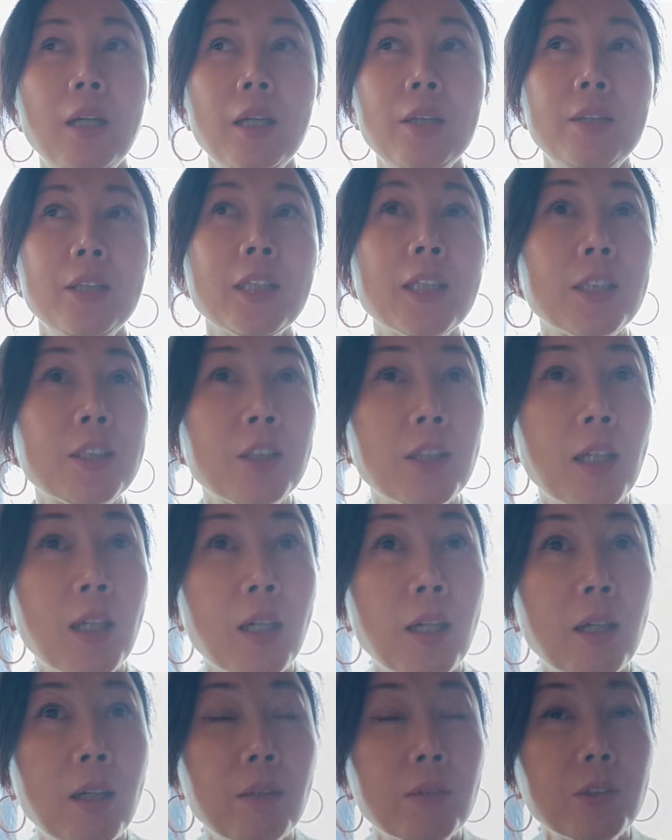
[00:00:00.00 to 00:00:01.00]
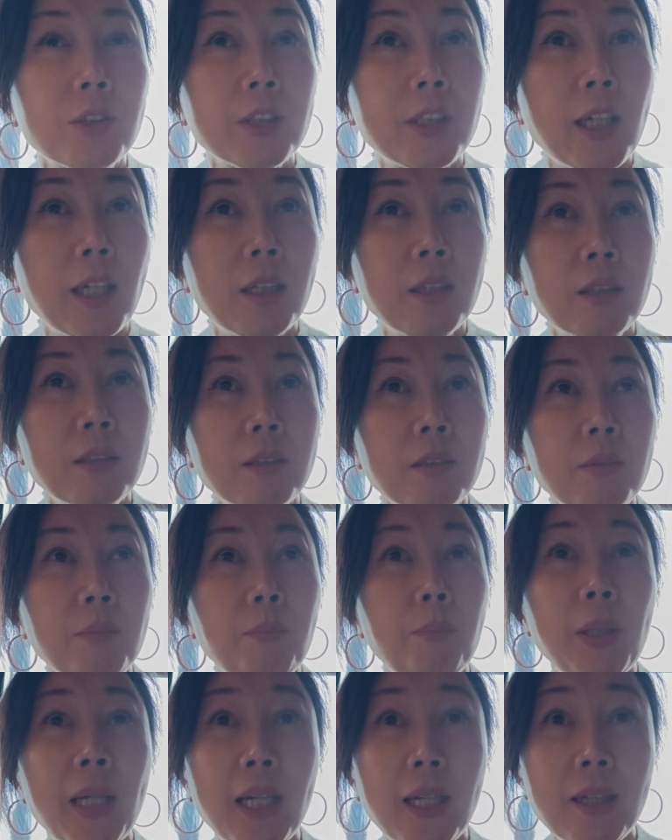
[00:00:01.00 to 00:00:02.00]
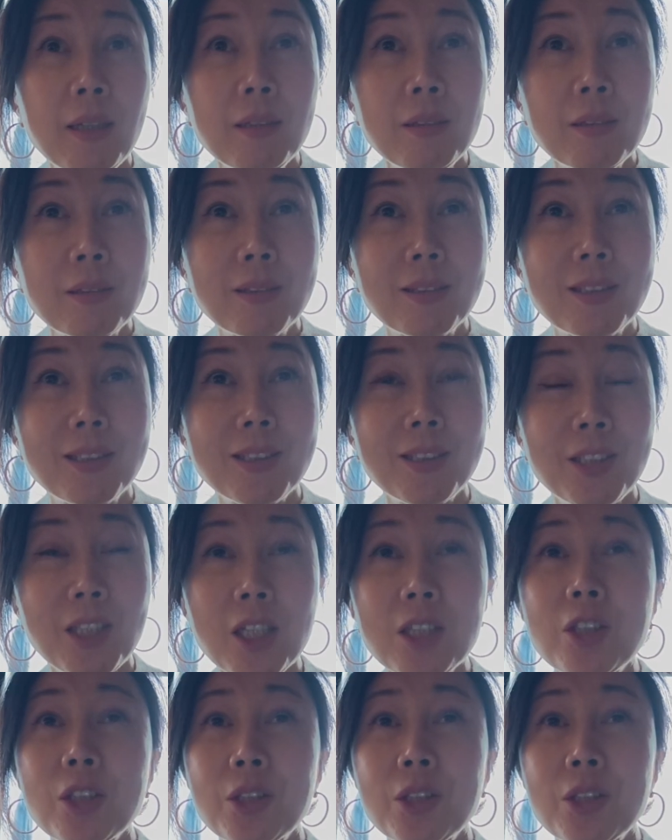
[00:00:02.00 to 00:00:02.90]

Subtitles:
think it's 10 billion. Just